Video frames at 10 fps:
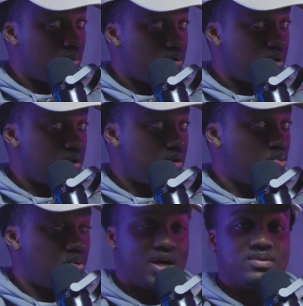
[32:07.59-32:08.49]
more
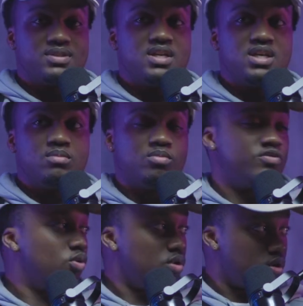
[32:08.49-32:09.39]
without sinning
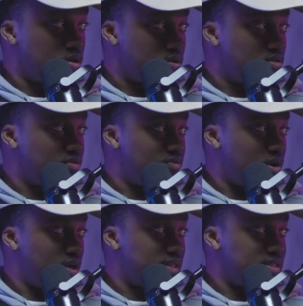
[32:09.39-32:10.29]
before
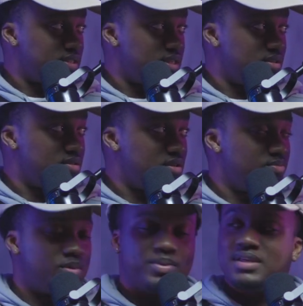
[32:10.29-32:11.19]
falling into sin,
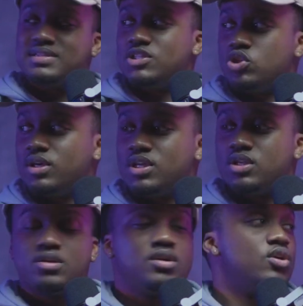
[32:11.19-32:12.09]
but because they took it
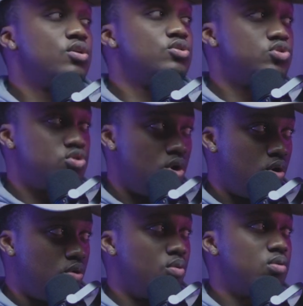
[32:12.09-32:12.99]

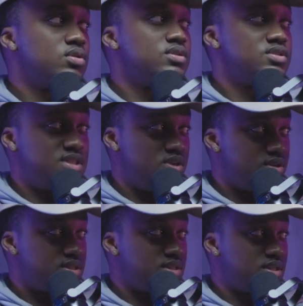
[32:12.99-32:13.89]
so
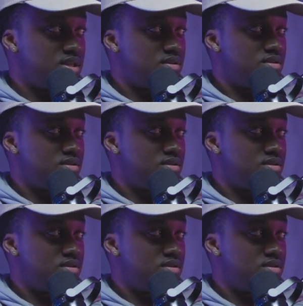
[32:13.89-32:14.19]
seriously